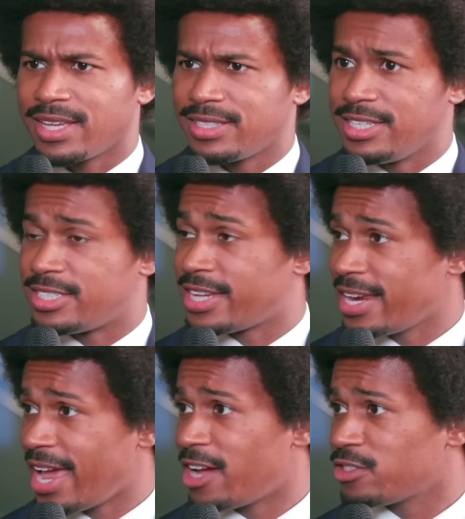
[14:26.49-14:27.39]
These
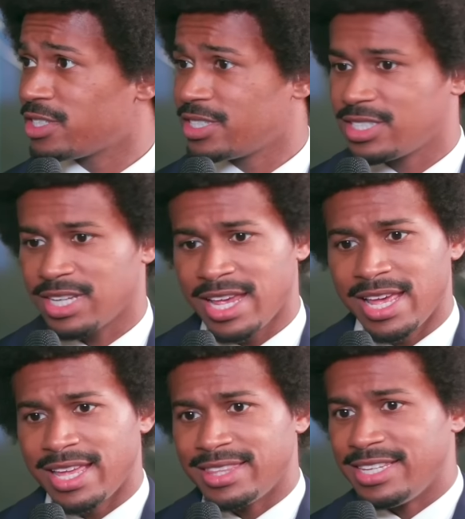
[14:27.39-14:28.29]
state houses,
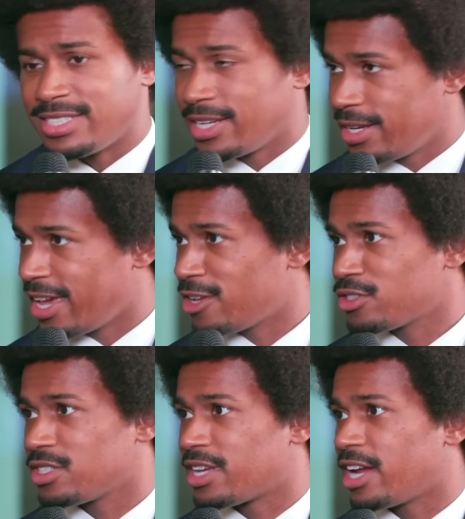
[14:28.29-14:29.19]
these city
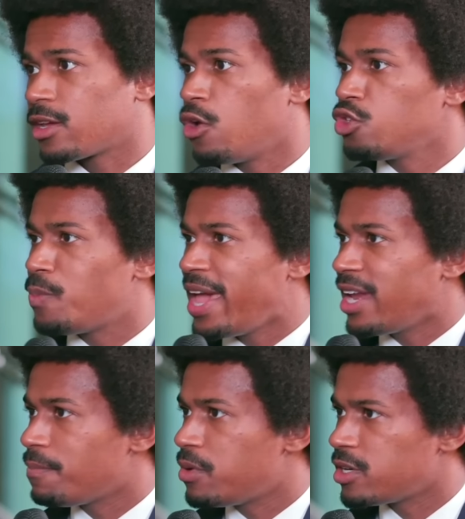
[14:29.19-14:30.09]
councils, these county right. who's
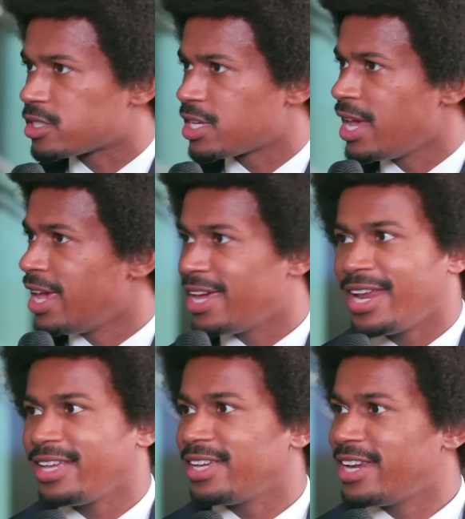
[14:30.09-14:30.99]
banning books? It
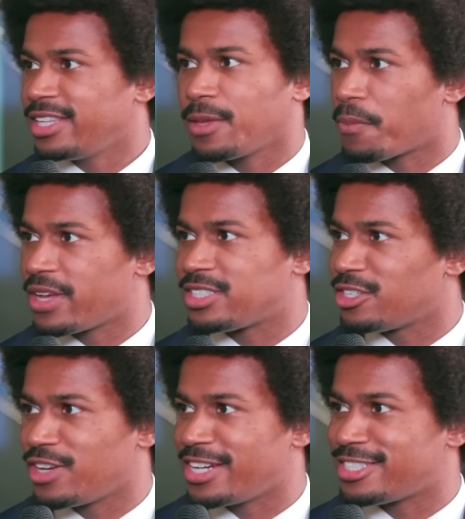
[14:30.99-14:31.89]
ain't, it That's ain't the right.
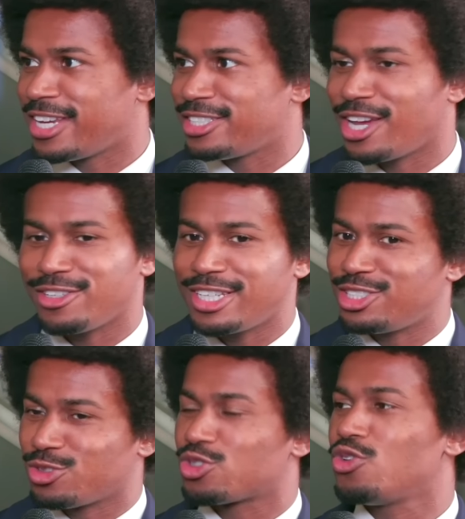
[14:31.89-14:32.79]
president of the United States, y'all.
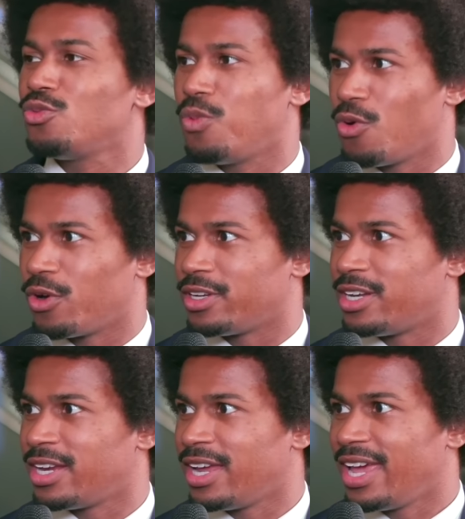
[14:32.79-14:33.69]
That's your school board.
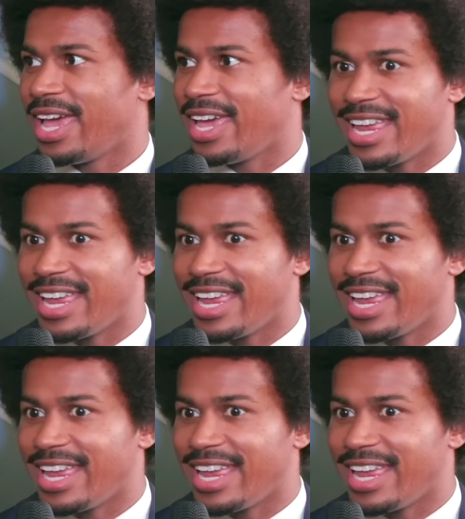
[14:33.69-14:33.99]
Right.